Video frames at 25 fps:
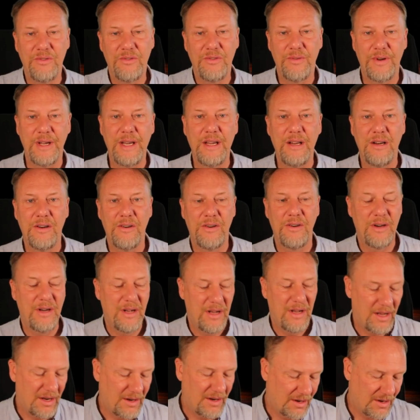trailer
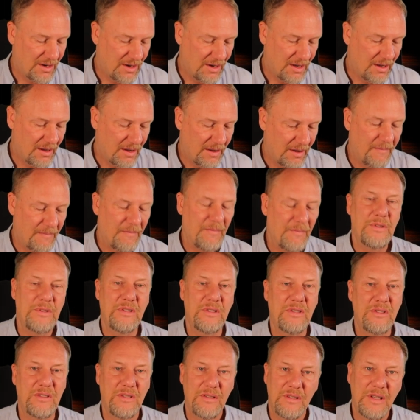and
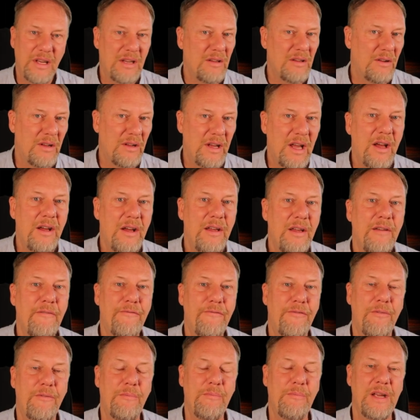
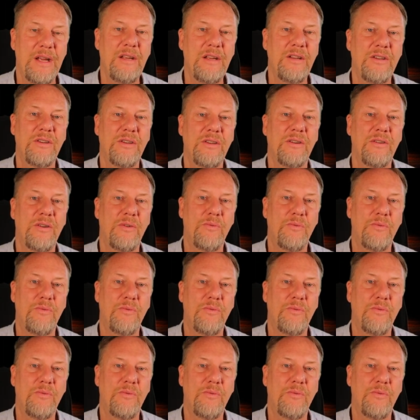information